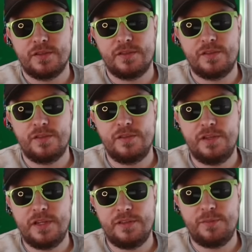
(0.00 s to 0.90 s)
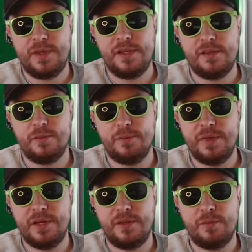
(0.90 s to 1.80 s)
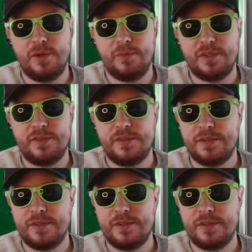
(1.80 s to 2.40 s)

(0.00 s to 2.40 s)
It's looking like it's paying a little bit better at the moment.